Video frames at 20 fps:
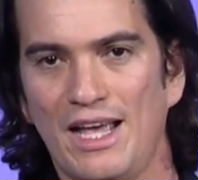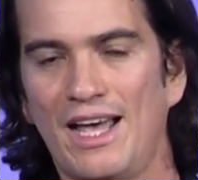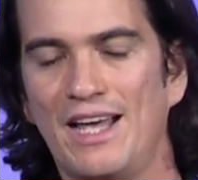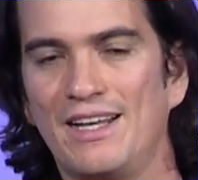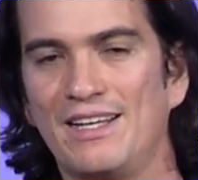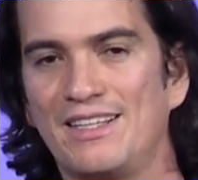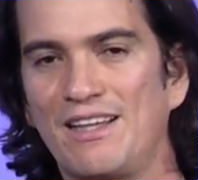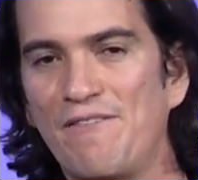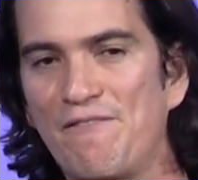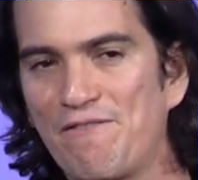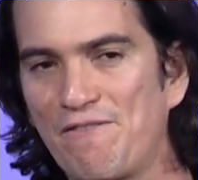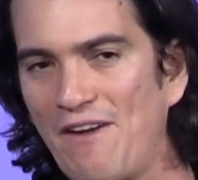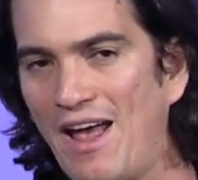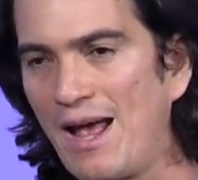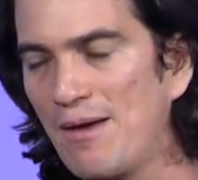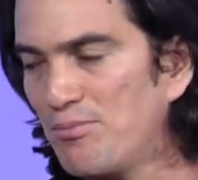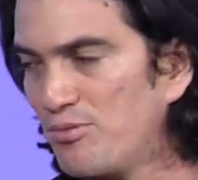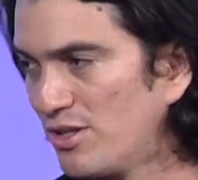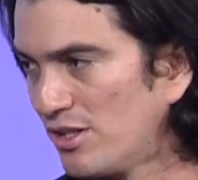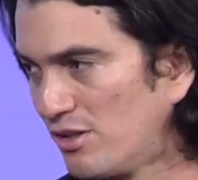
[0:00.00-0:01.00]
And the
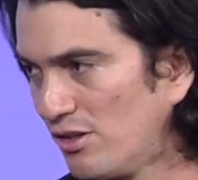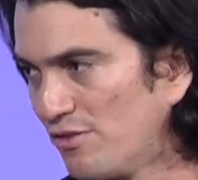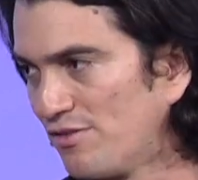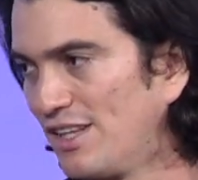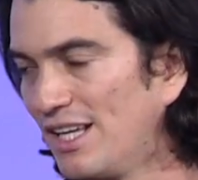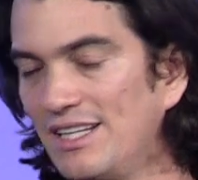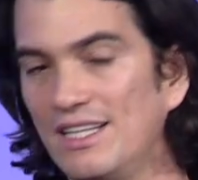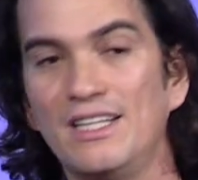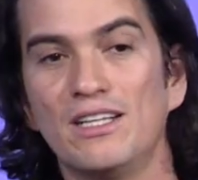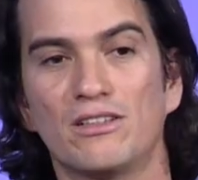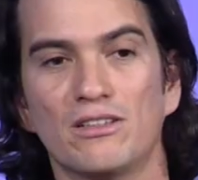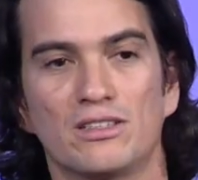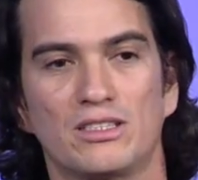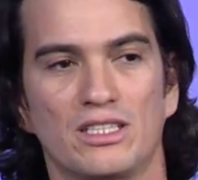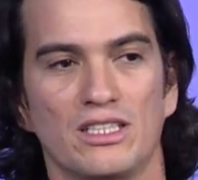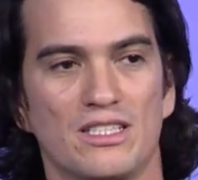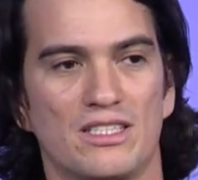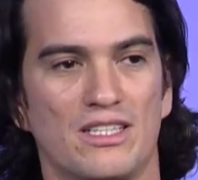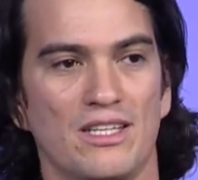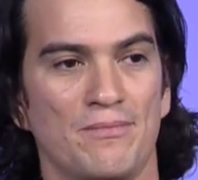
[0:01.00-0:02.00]
fabric of that
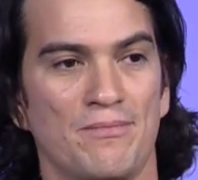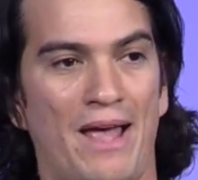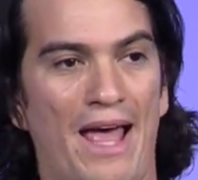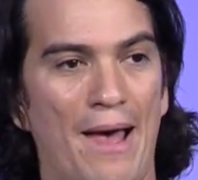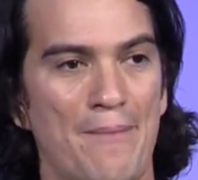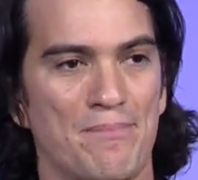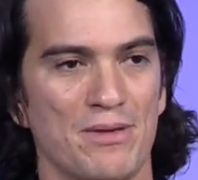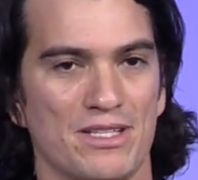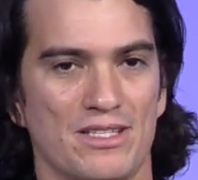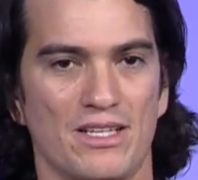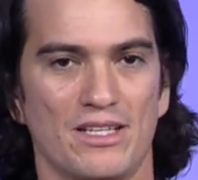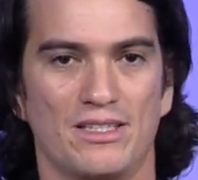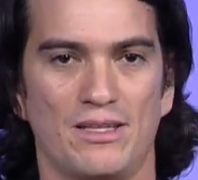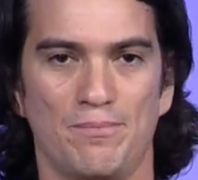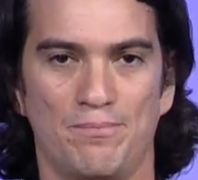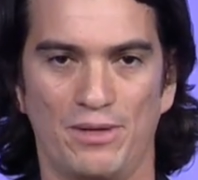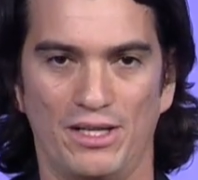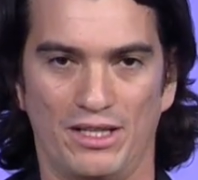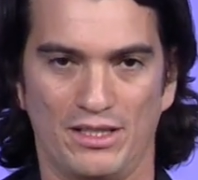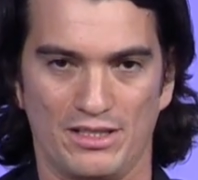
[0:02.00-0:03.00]
ecosystem happens at the
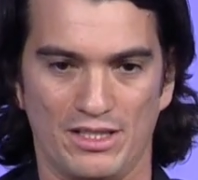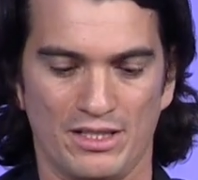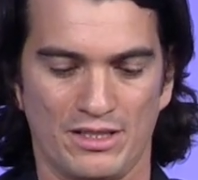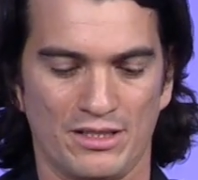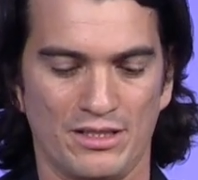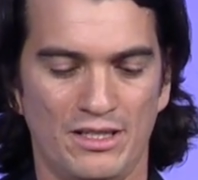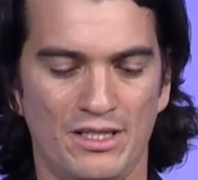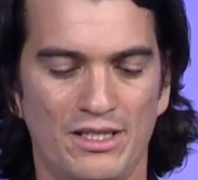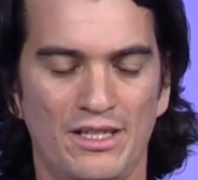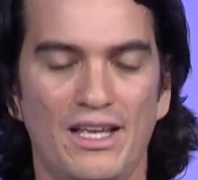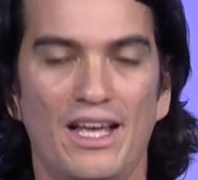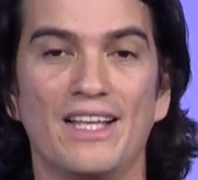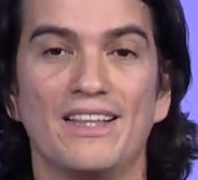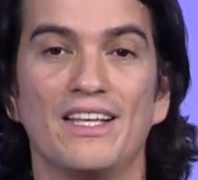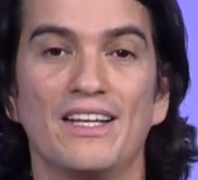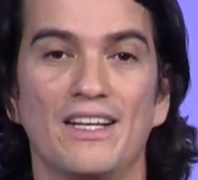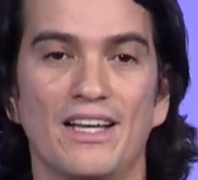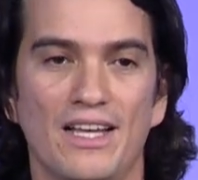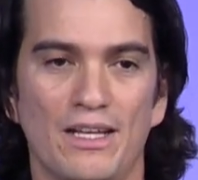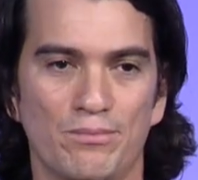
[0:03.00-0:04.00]
building, at
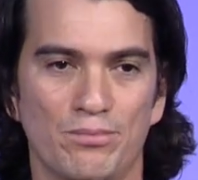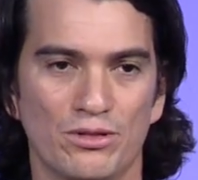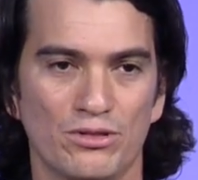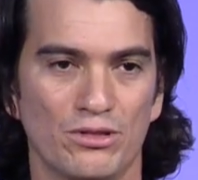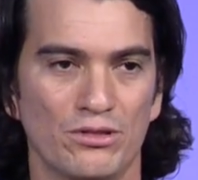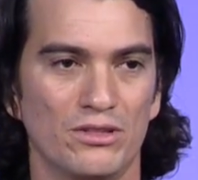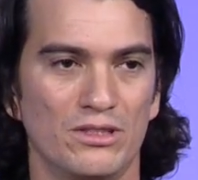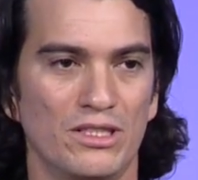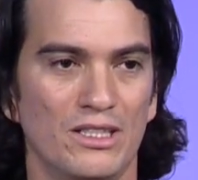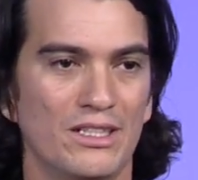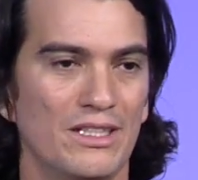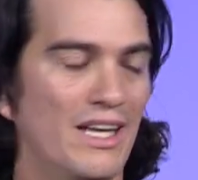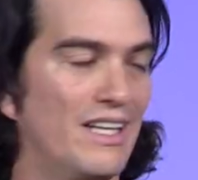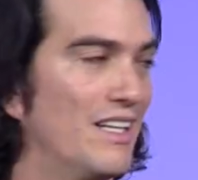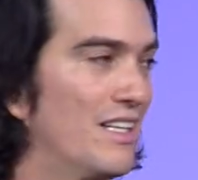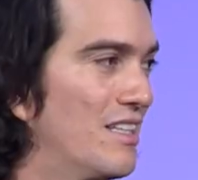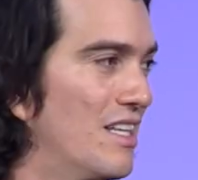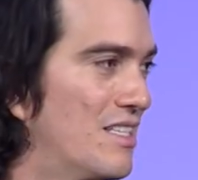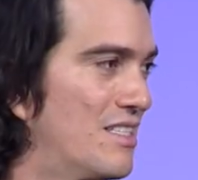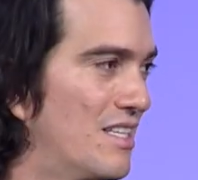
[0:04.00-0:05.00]
the neighborhood,
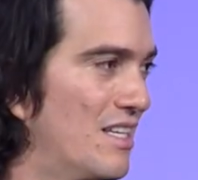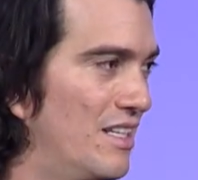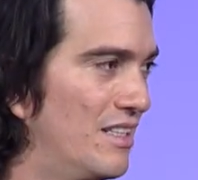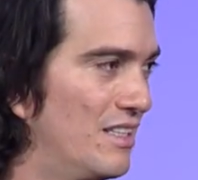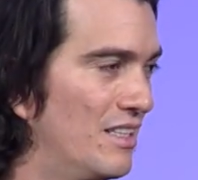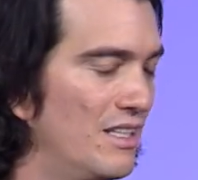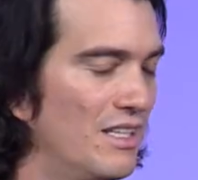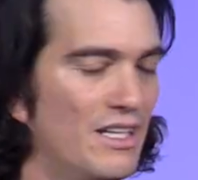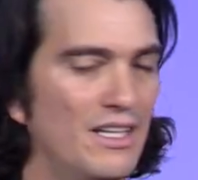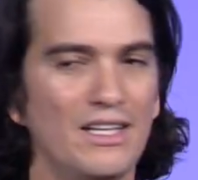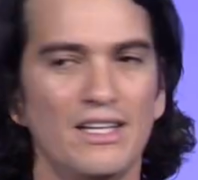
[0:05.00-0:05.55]
and at the city.